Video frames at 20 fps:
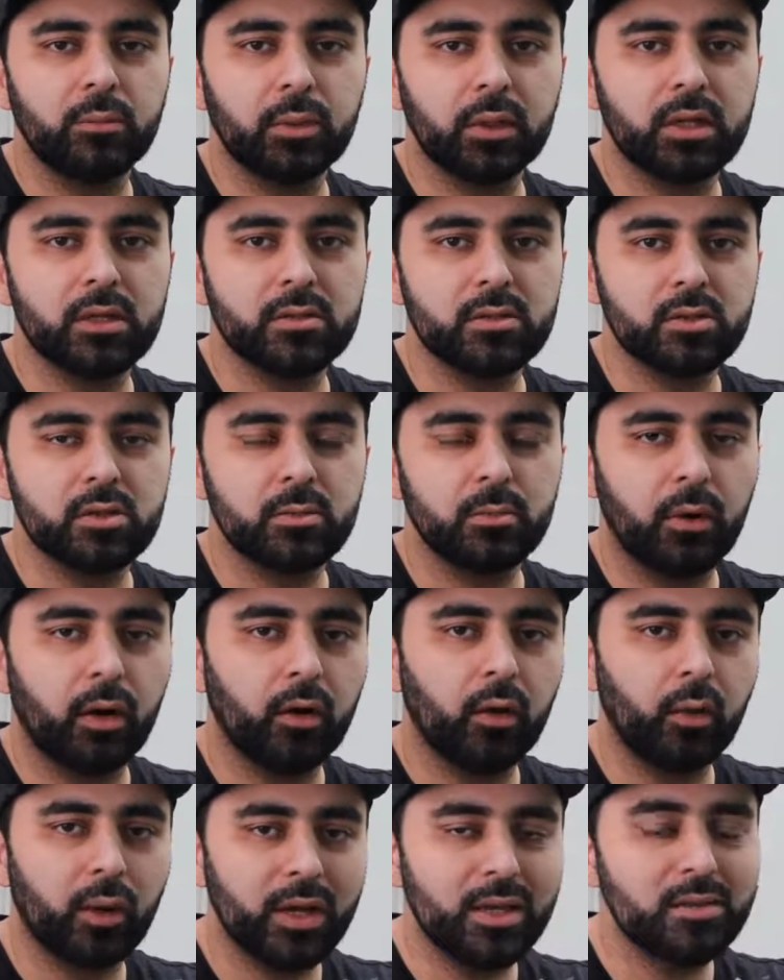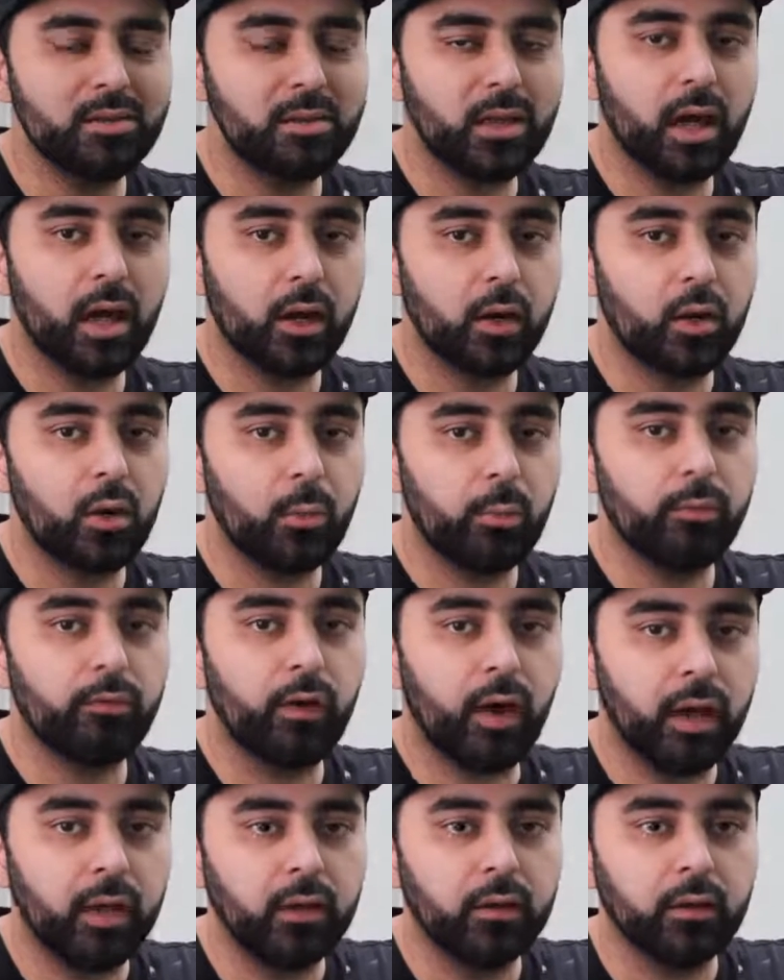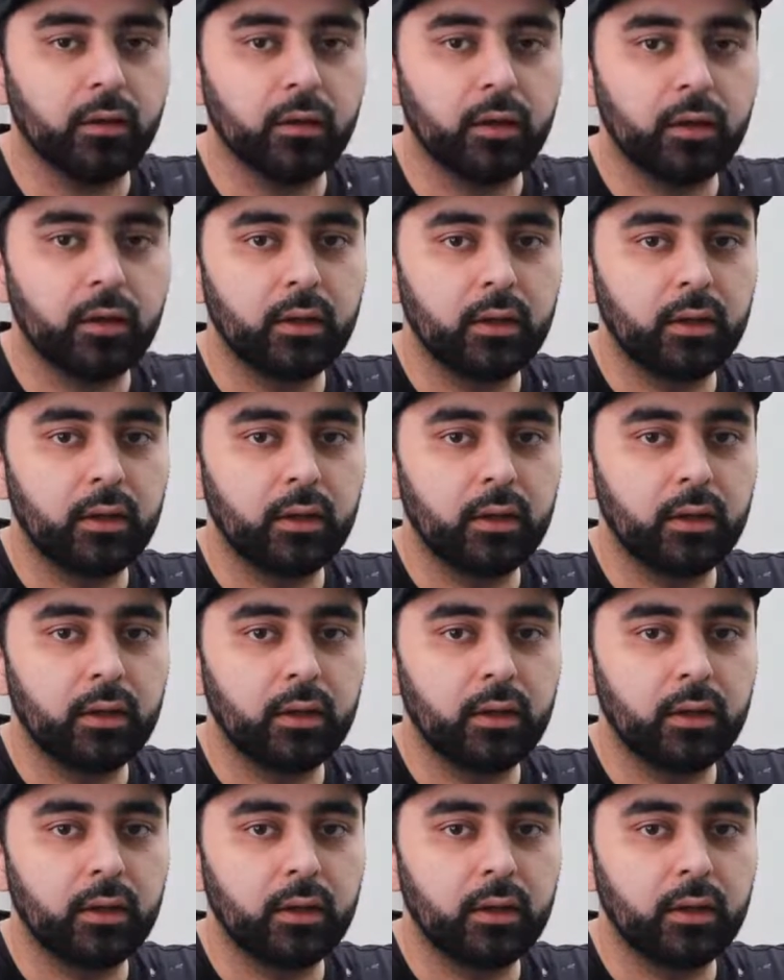because tomorrow is their cup final.